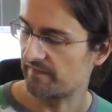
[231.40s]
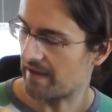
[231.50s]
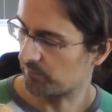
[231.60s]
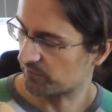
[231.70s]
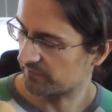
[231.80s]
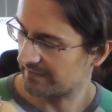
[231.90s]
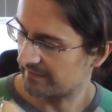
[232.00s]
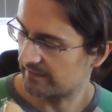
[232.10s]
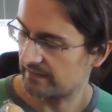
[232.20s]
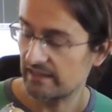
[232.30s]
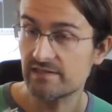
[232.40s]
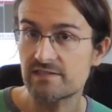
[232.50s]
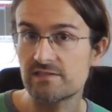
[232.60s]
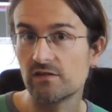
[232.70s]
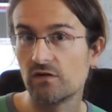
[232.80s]
number,
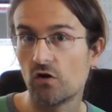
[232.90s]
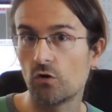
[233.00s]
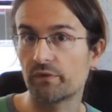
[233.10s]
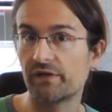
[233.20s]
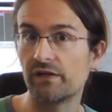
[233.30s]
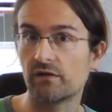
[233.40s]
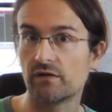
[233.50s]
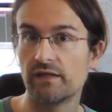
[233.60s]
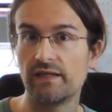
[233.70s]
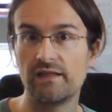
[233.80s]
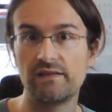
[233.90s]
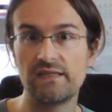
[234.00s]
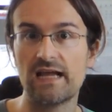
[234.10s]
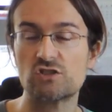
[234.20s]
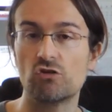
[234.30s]
it's over here in
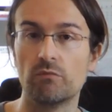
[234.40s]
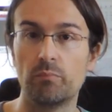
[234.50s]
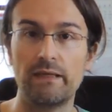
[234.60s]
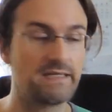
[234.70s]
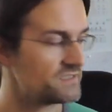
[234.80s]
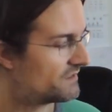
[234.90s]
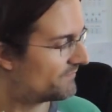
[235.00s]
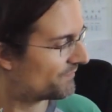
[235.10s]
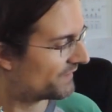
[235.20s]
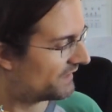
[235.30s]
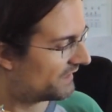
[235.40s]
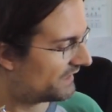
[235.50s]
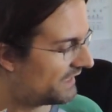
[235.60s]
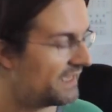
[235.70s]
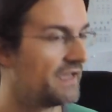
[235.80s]
the actual plate.
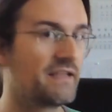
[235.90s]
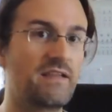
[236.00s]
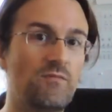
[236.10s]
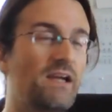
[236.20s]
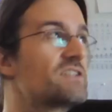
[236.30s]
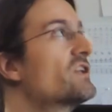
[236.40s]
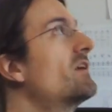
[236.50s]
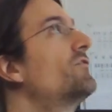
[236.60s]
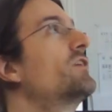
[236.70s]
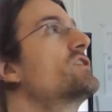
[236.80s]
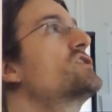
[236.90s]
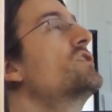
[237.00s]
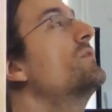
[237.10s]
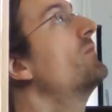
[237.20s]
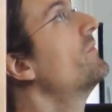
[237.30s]
In the Mexican
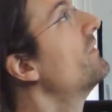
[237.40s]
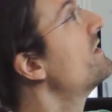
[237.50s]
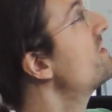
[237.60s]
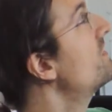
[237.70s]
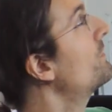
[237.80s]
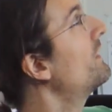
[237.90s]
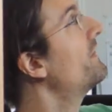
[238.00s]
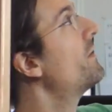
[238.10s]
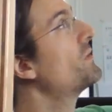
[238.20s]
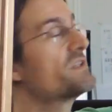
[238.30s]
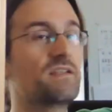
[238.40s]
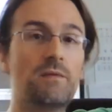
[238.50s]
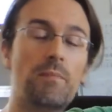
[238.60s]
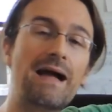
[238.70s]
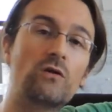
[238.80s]
version, the serial number is in
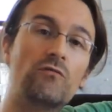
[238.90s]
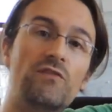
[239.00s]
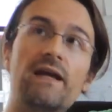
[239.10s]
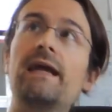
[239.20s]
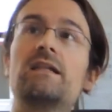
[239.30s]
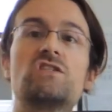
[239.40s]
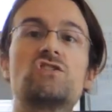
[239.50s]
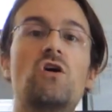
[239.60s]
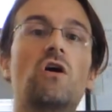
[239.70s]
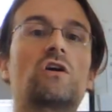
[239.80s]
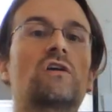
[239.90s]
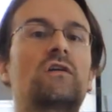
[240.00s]
the back of the headstock.